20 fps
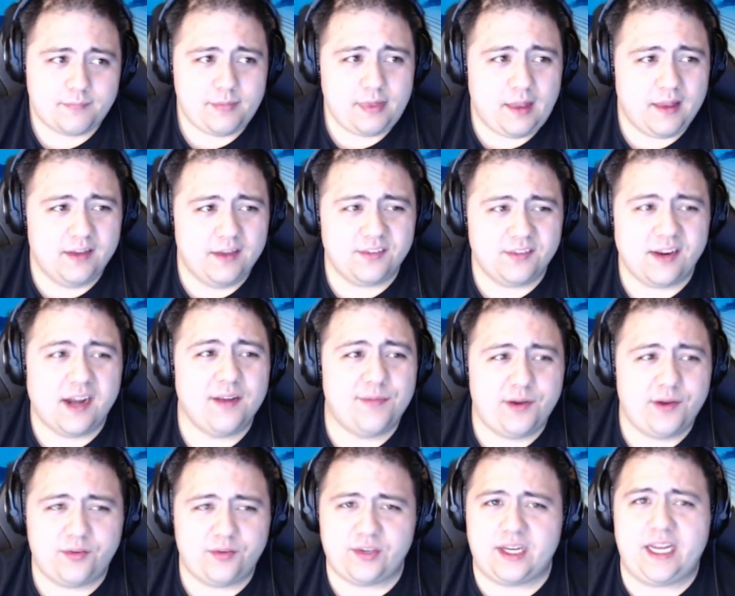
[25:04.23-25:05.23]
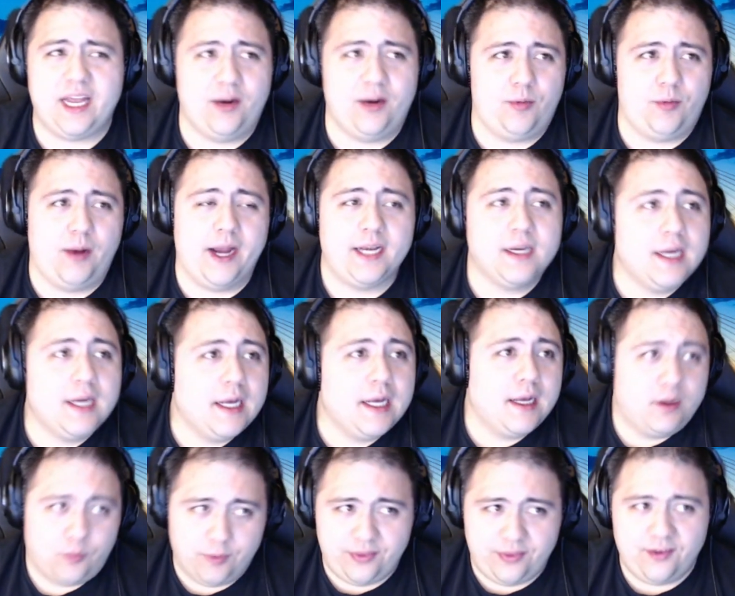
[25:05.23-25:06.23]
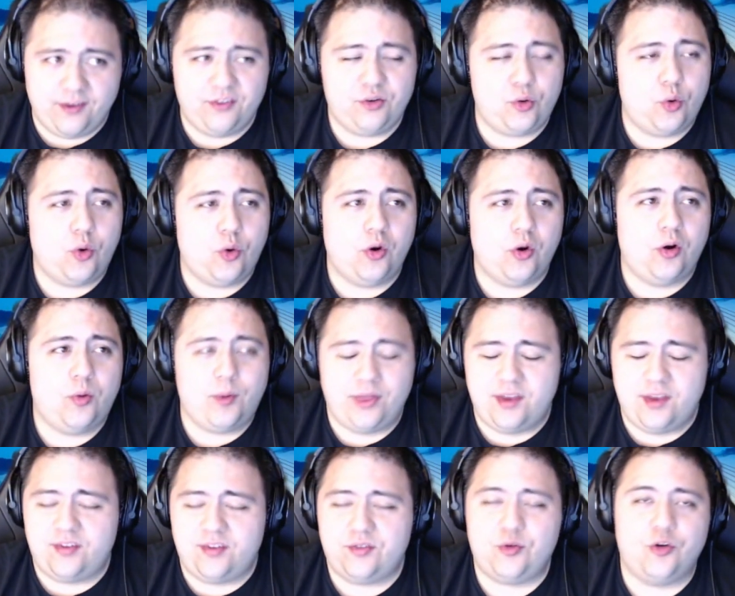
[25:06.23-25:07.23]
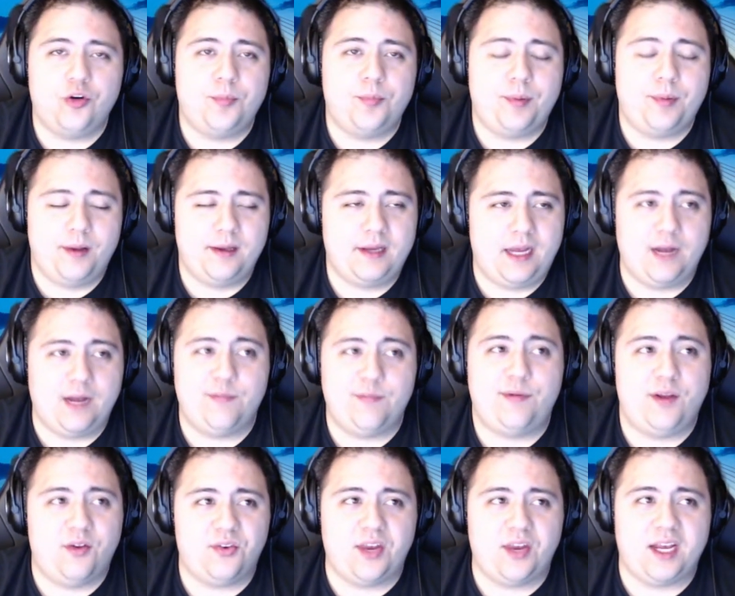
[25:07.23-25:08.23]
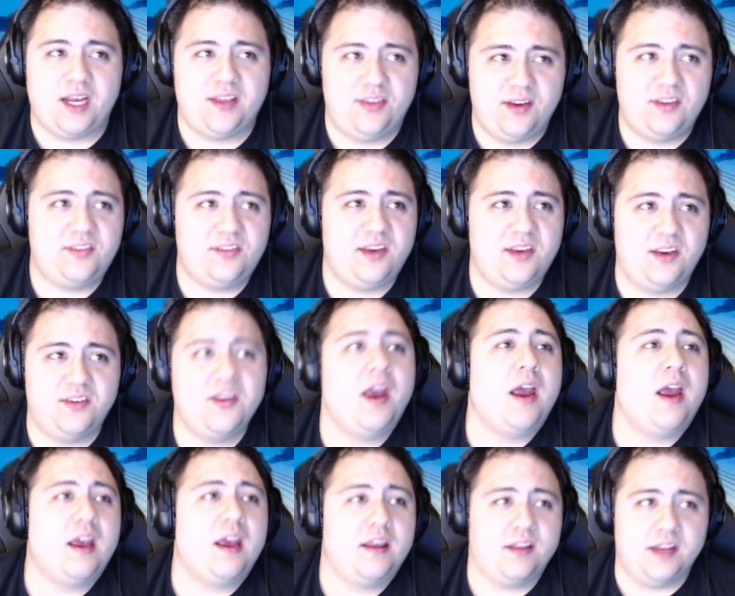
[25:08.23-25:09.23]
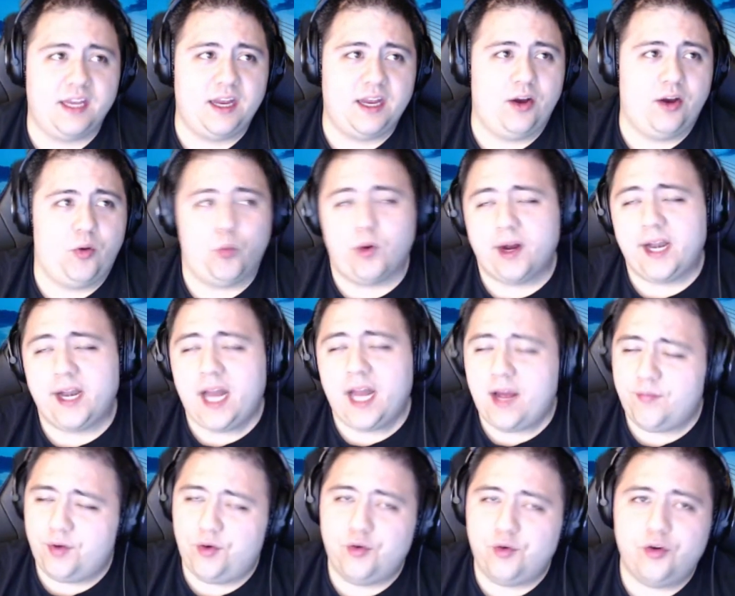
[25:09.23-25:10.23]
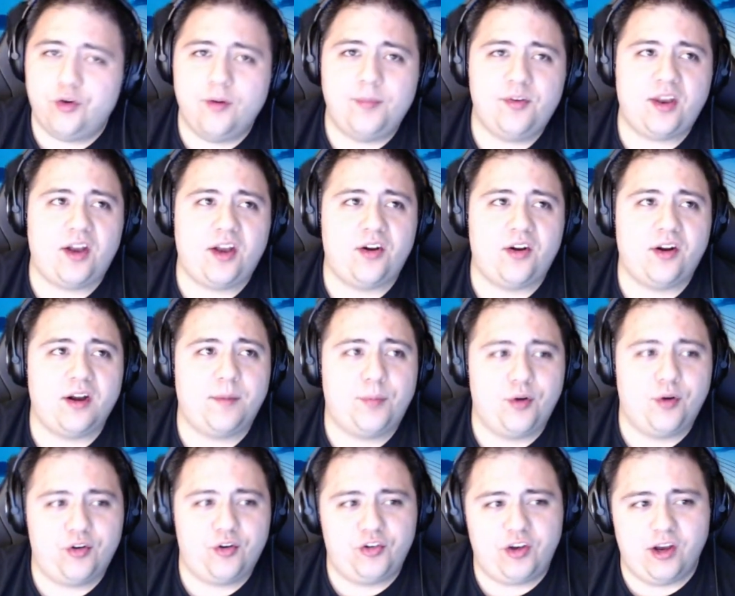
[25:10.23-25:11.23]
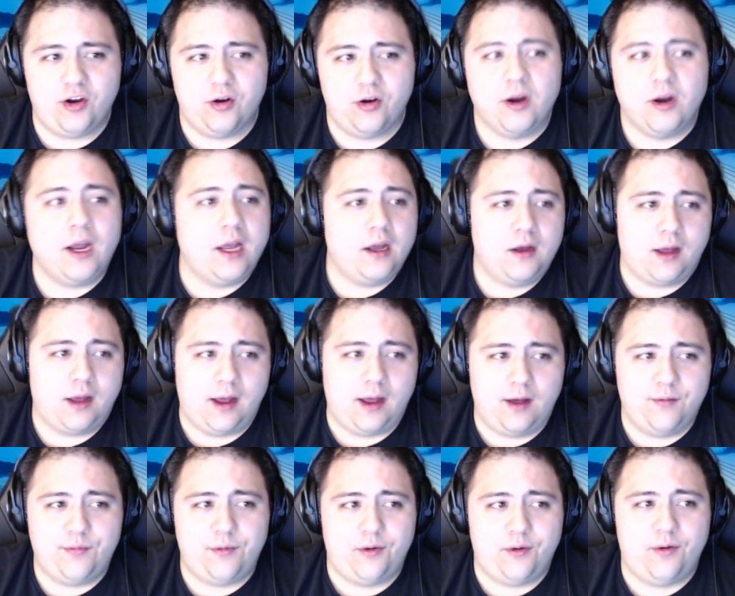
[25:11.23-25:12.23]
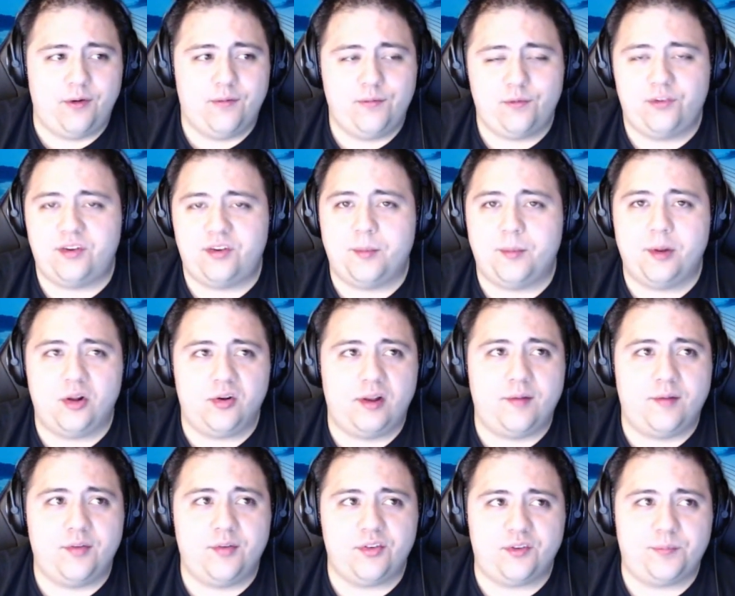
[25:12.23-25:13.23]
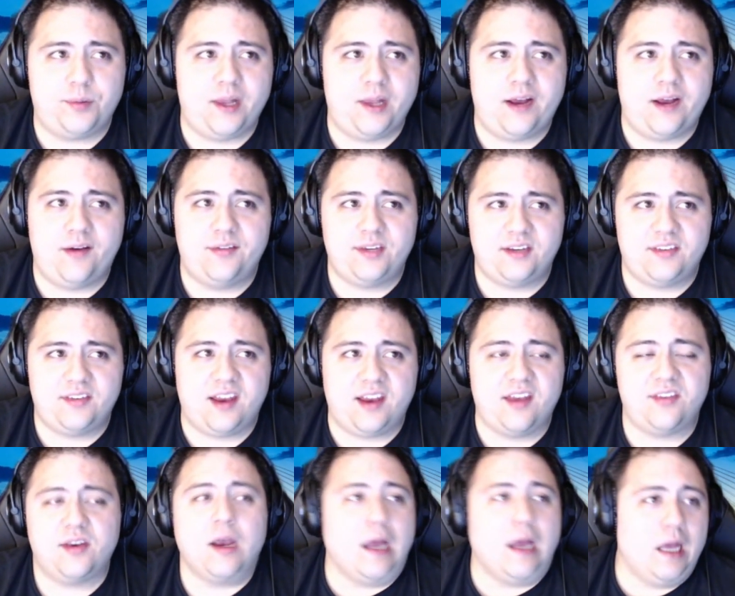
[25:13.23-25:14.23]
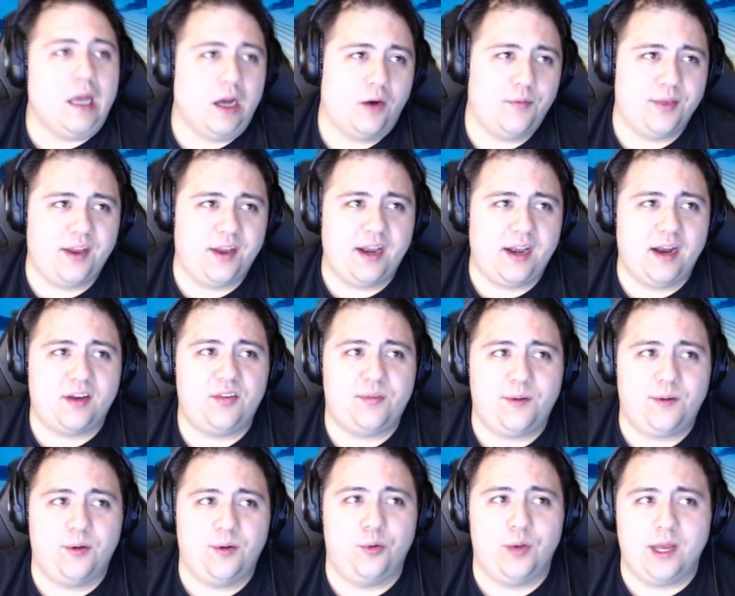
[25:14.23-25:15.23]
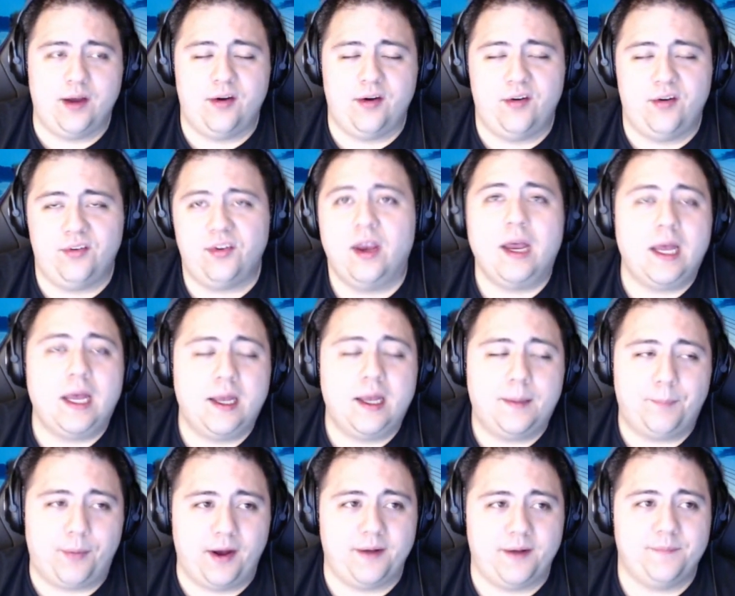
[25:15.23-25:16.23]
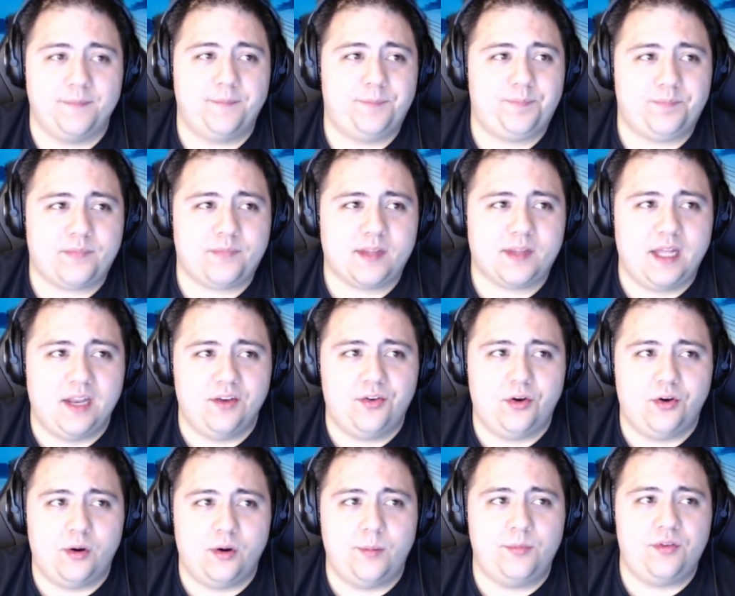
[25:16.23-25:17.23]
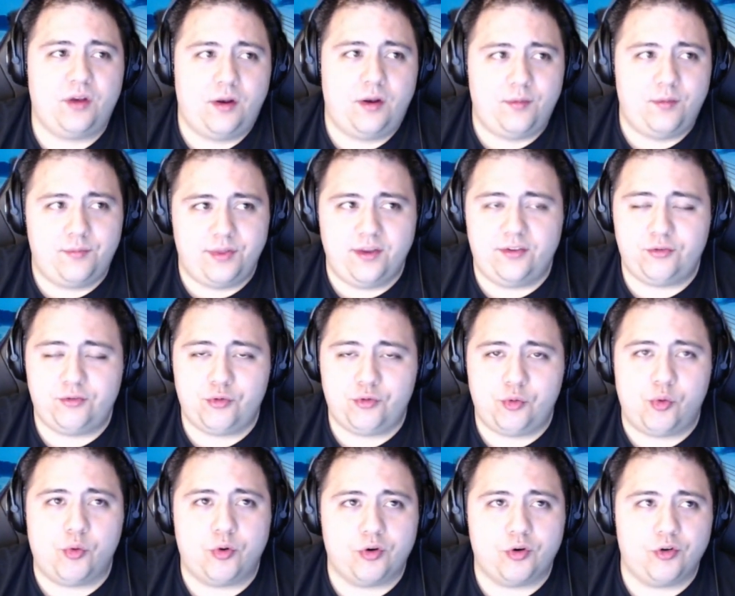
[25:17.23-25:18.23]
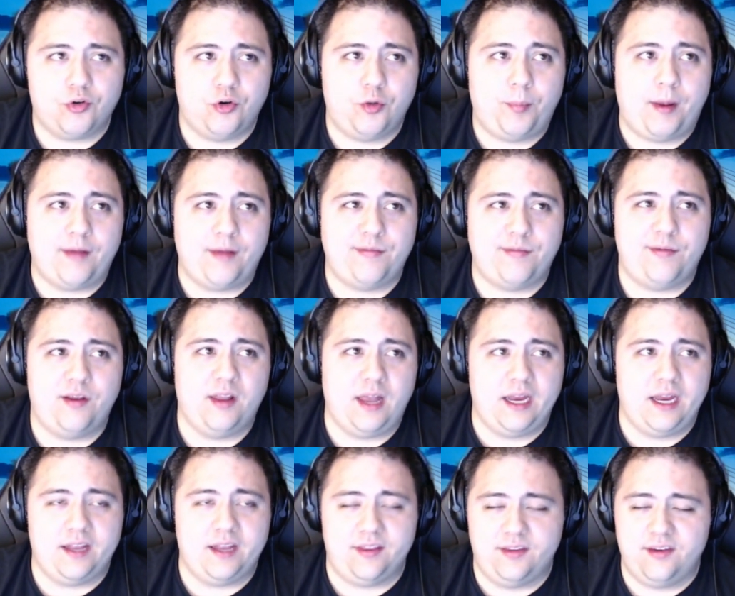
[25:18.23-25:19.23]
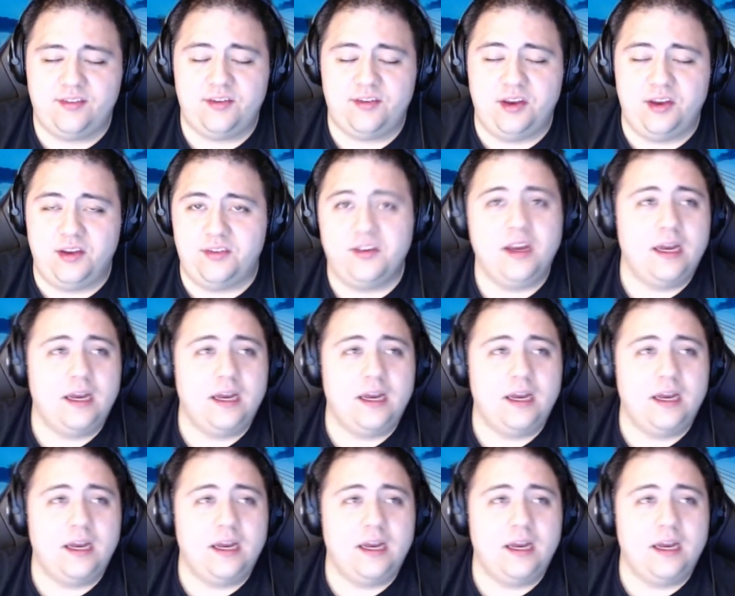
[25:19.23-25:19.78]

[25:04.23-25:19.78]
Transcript: this kind of feels like it, right? With this core, with this group, it feels like this is the year. We're going to have new groups that are going to push here uh, for for similar levels of playoff success over the next few years. But in terms of this core group, I feel like this is